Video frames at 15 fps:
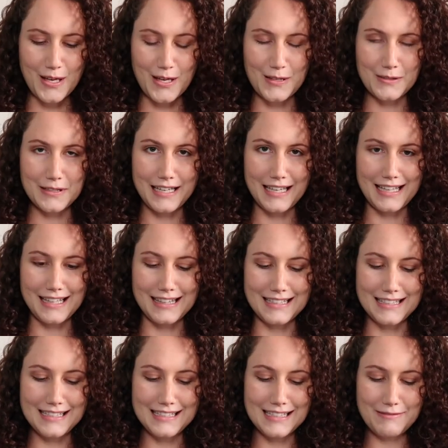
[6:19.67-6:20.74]
Okay,
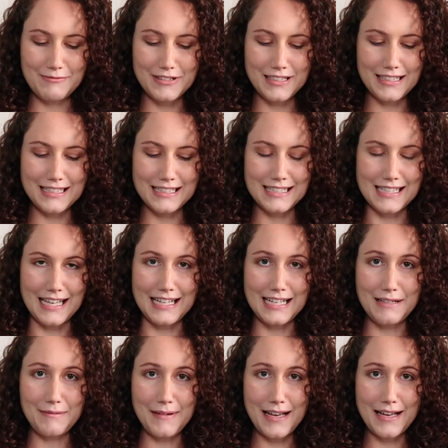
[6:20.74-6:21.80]
this I'm really
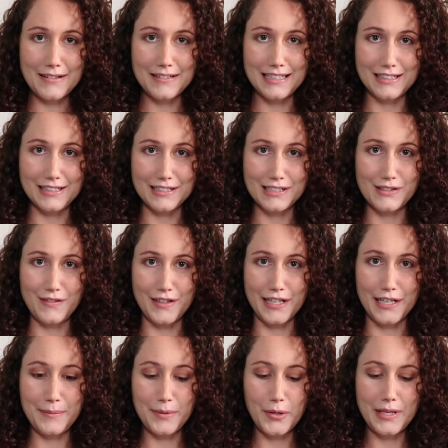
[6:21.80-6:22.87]
excited about. It looks
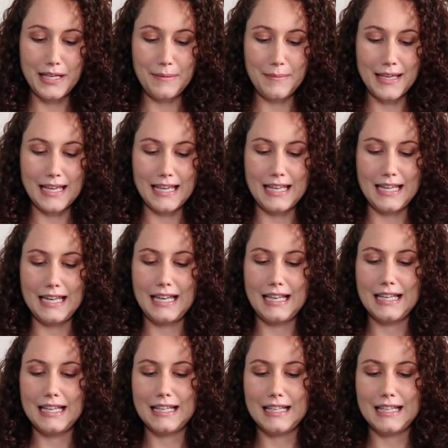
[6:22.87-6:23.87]
very bohemian,